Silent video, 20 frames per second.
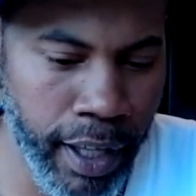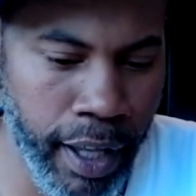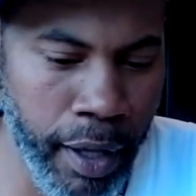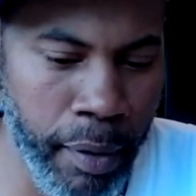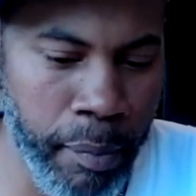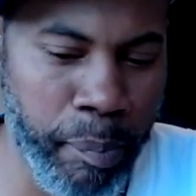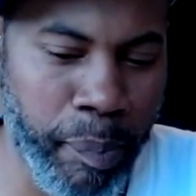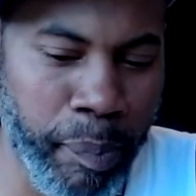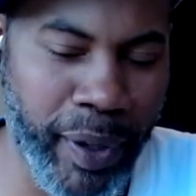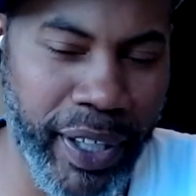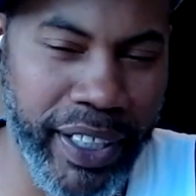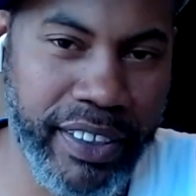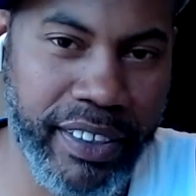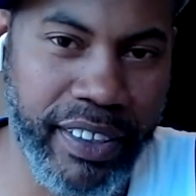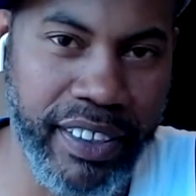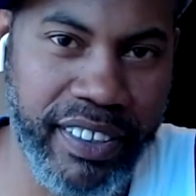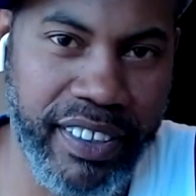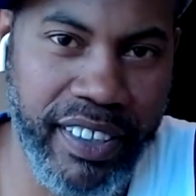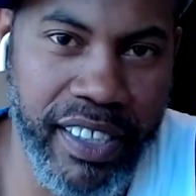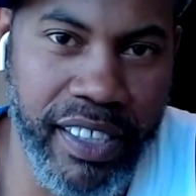embrace
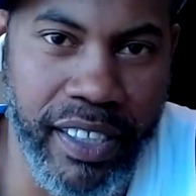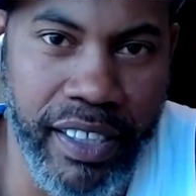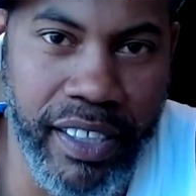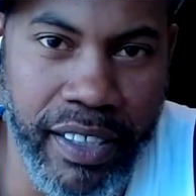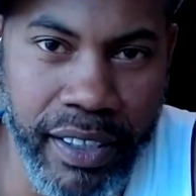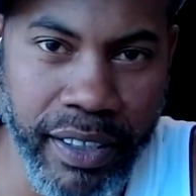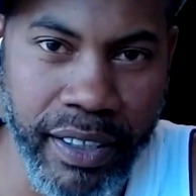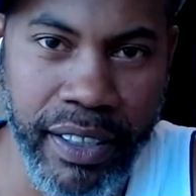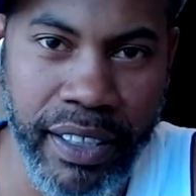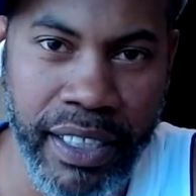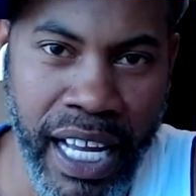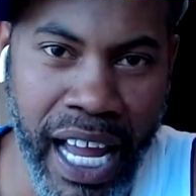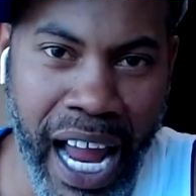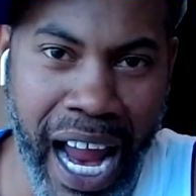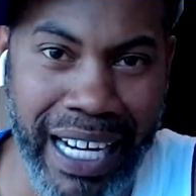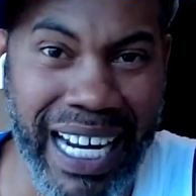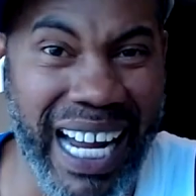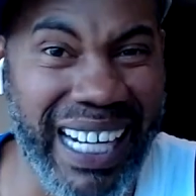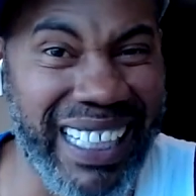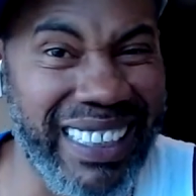the city.
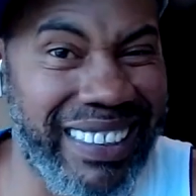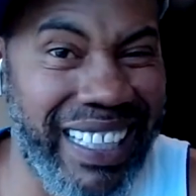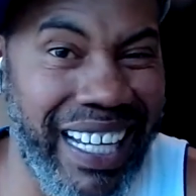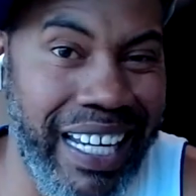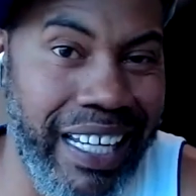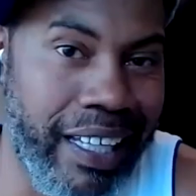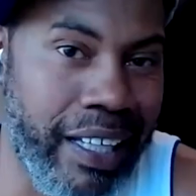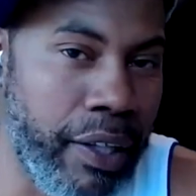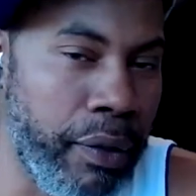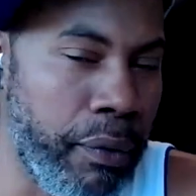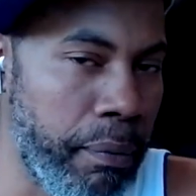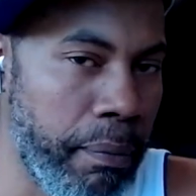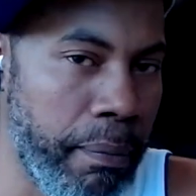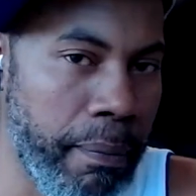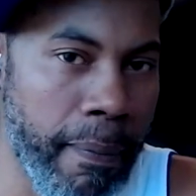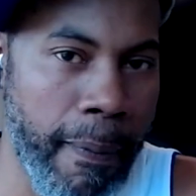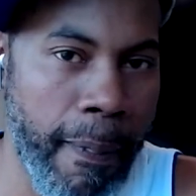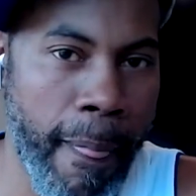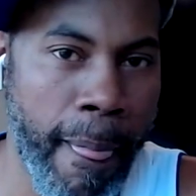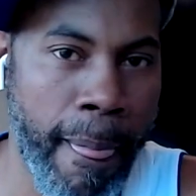I got to take it
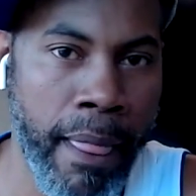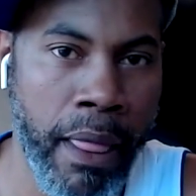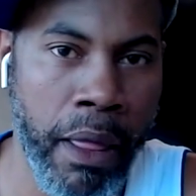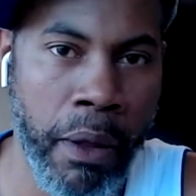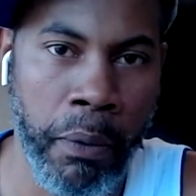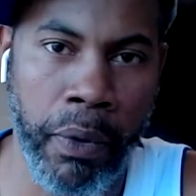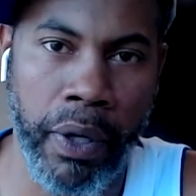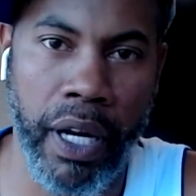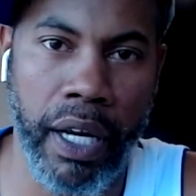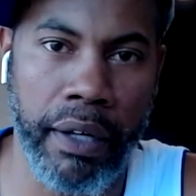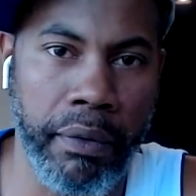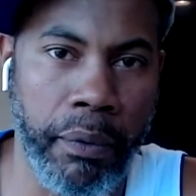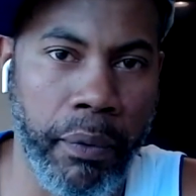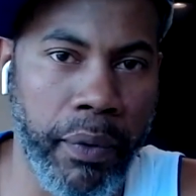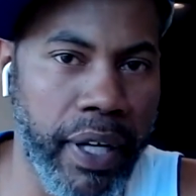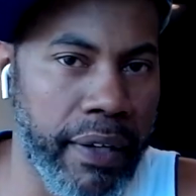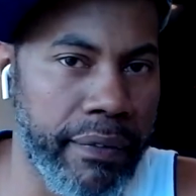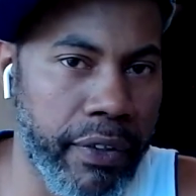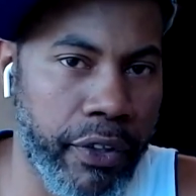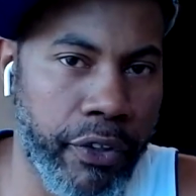whatever
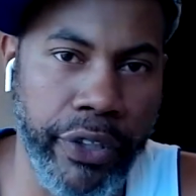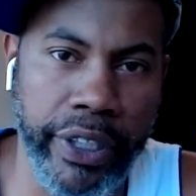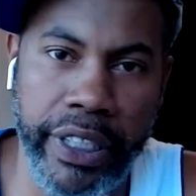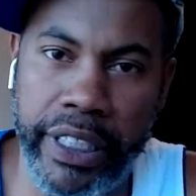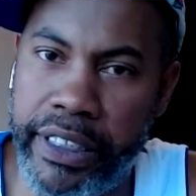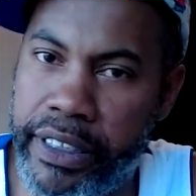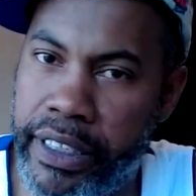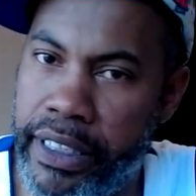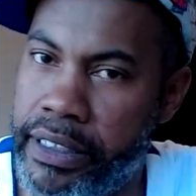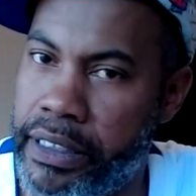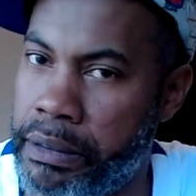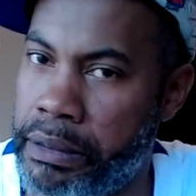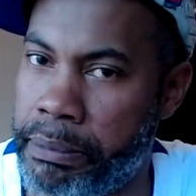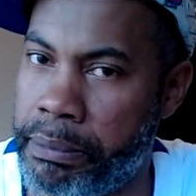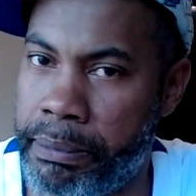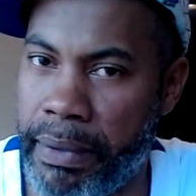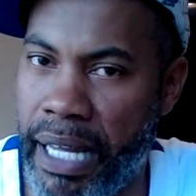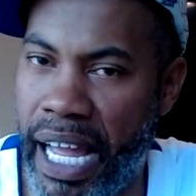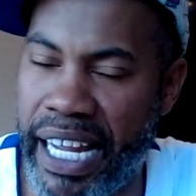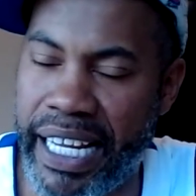whatever criticism
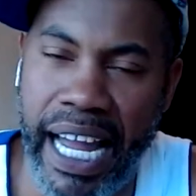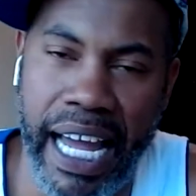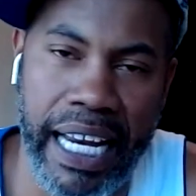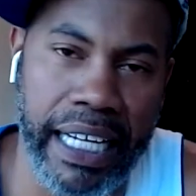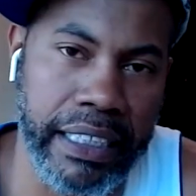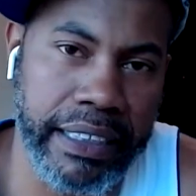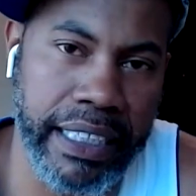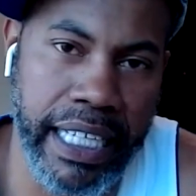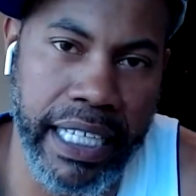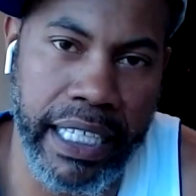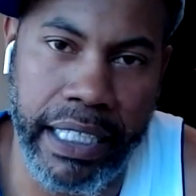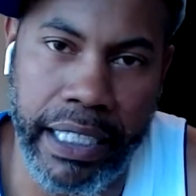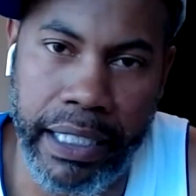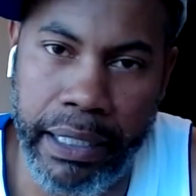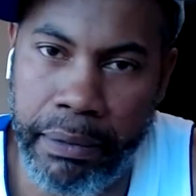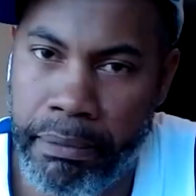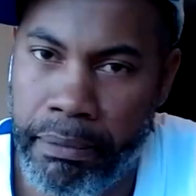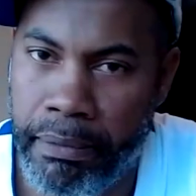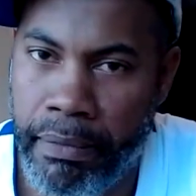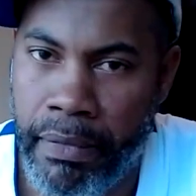I gotta take
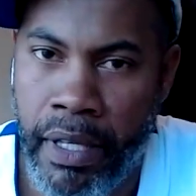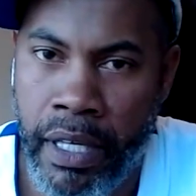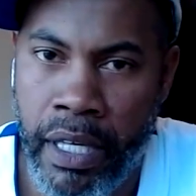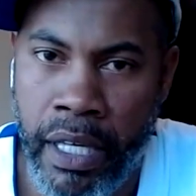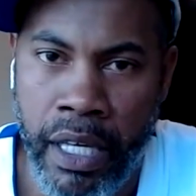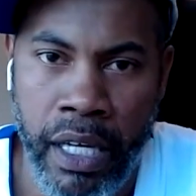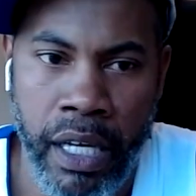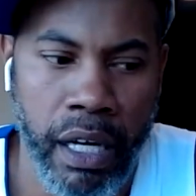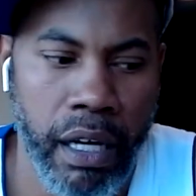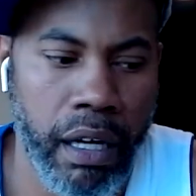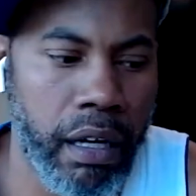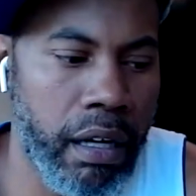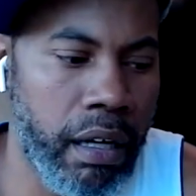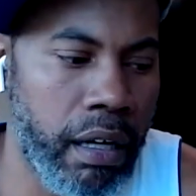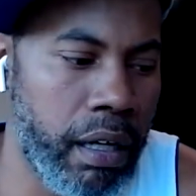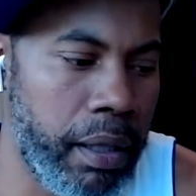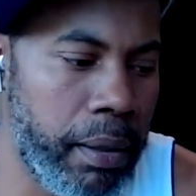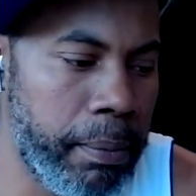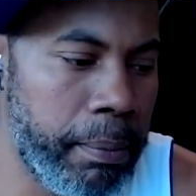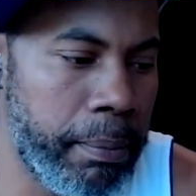it.
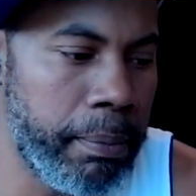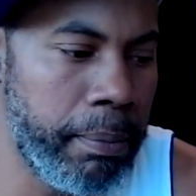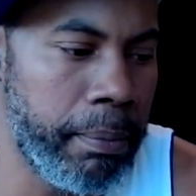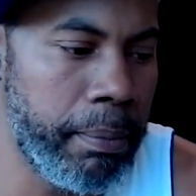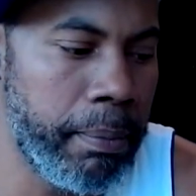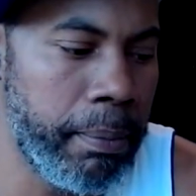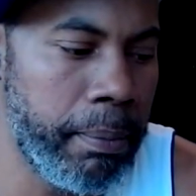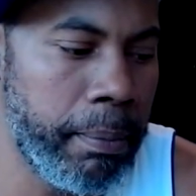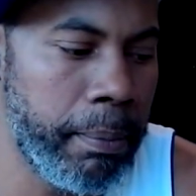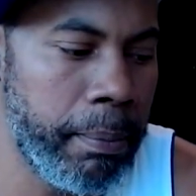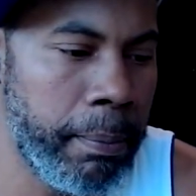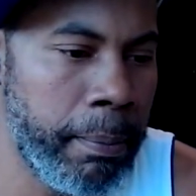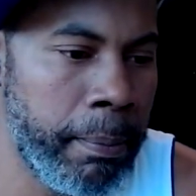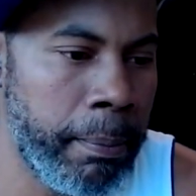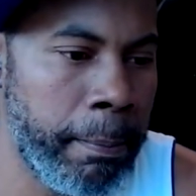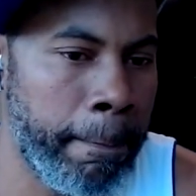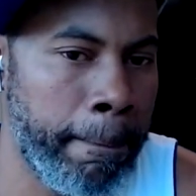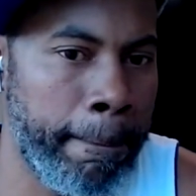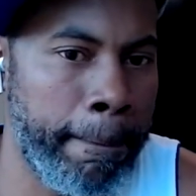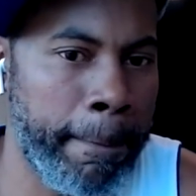Um,
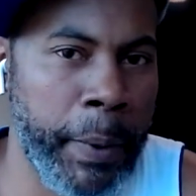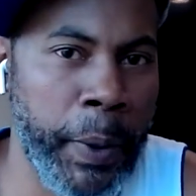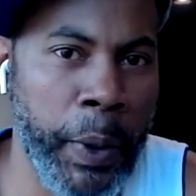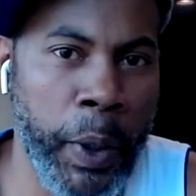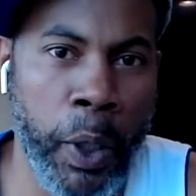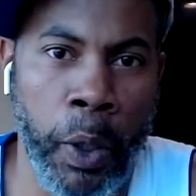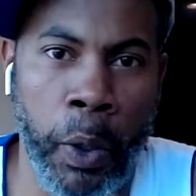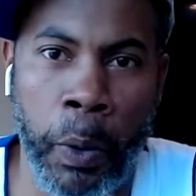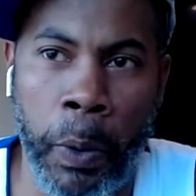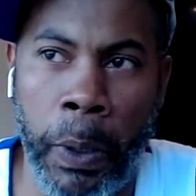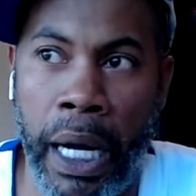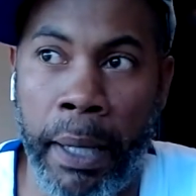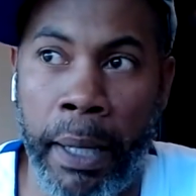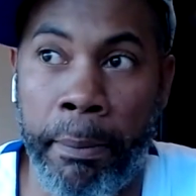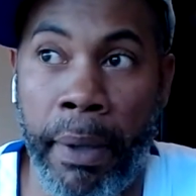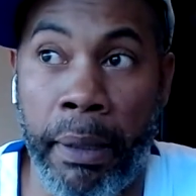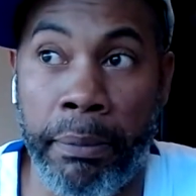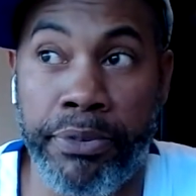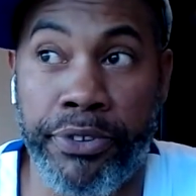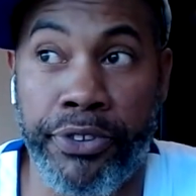you know,
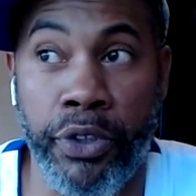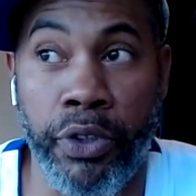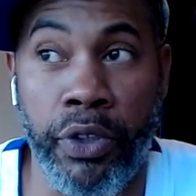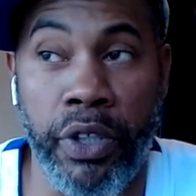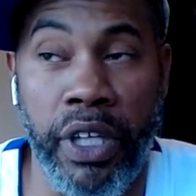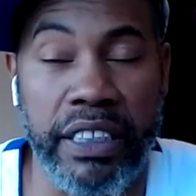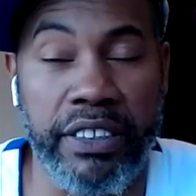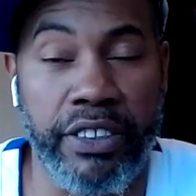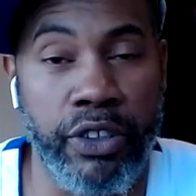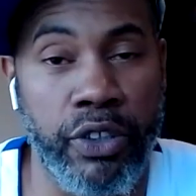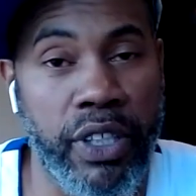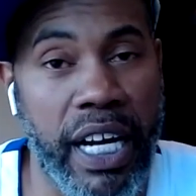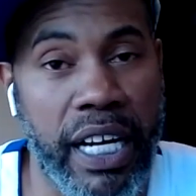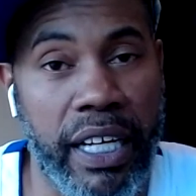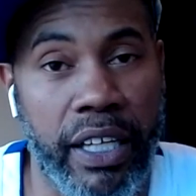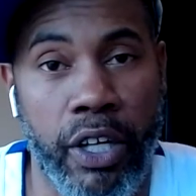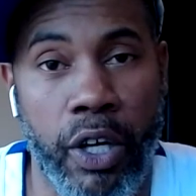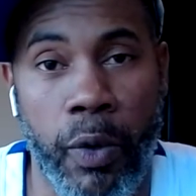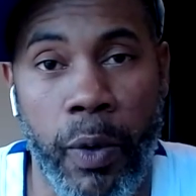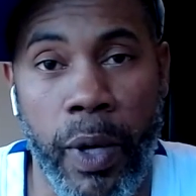I'm I'm still I still
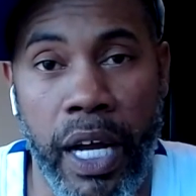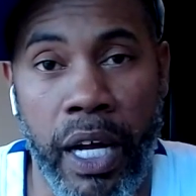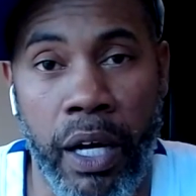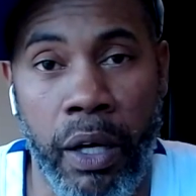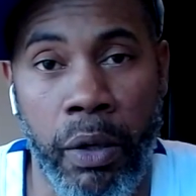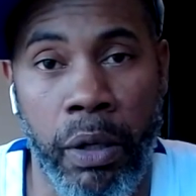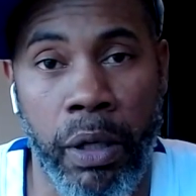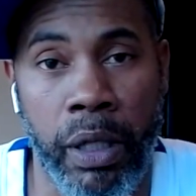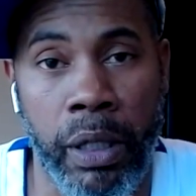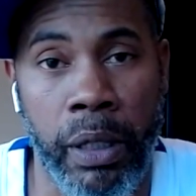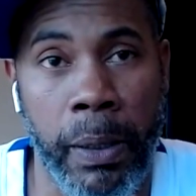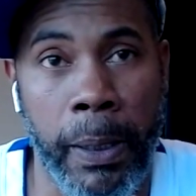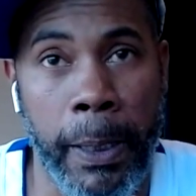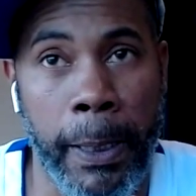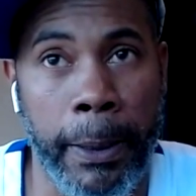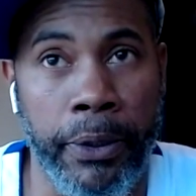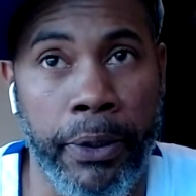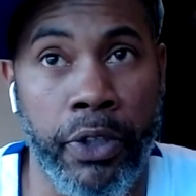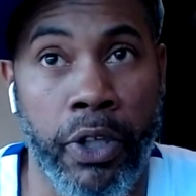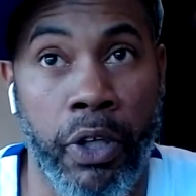gotta go out.
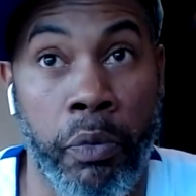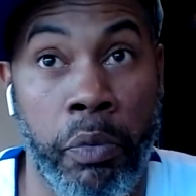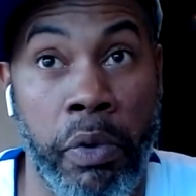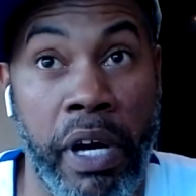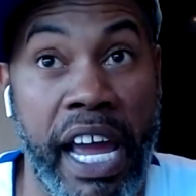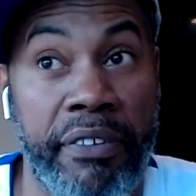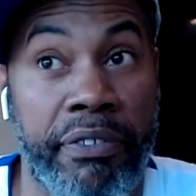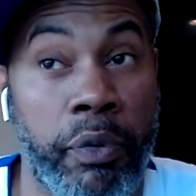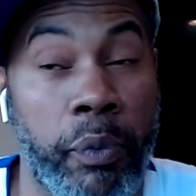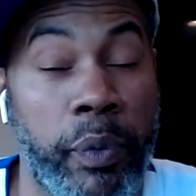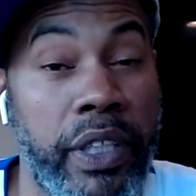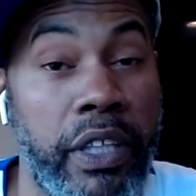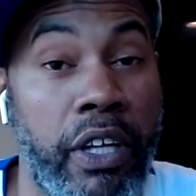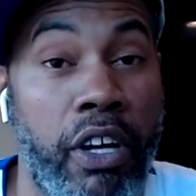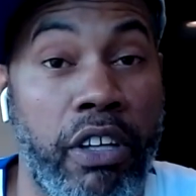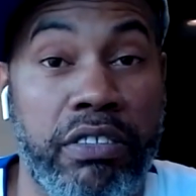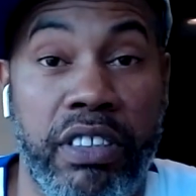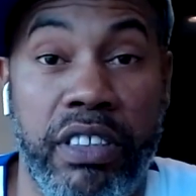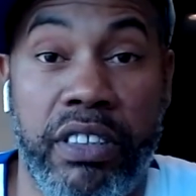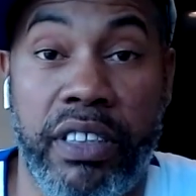You know, after we
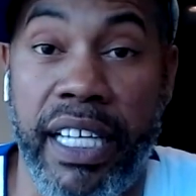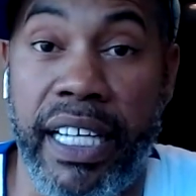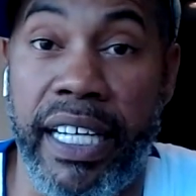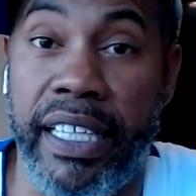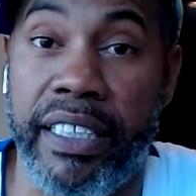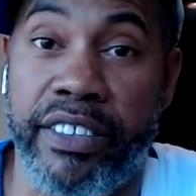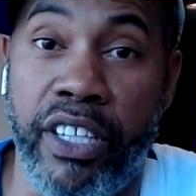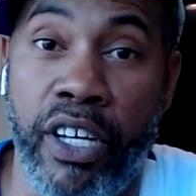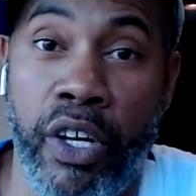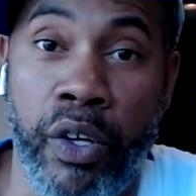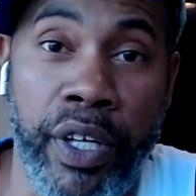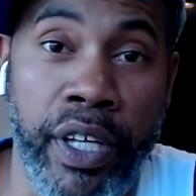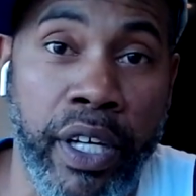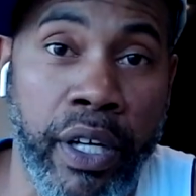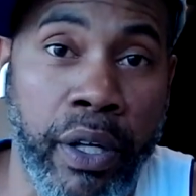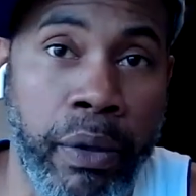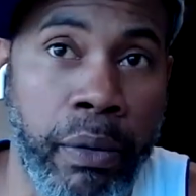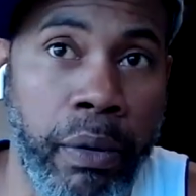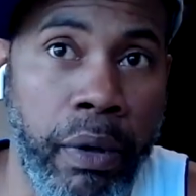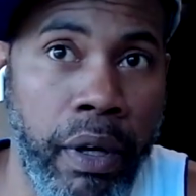lost to San
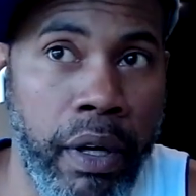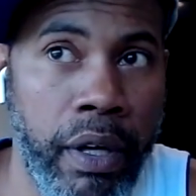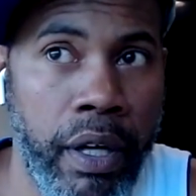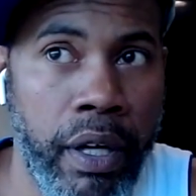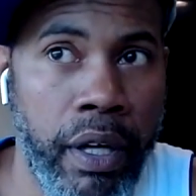Antonio,